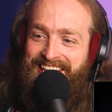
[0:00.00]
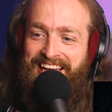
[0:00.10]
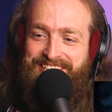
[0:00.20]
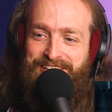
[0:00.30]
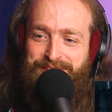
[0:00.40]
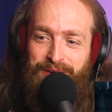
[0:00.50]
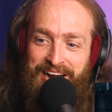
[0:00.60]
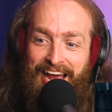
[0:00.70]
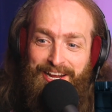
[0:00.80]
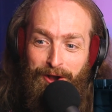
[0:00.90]
This is what
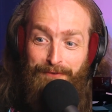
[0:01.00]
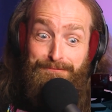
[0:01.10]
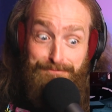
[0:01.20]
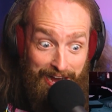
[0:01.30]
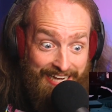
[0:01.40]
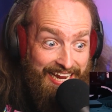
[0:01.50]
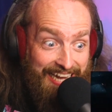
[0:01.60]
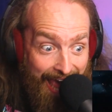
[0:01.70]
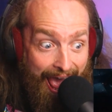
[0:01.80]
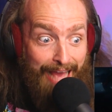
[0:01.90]
I call
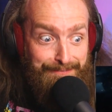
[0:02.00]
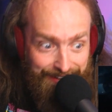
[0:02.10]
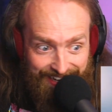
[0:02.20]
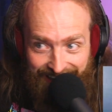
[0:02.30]
fucking heavy.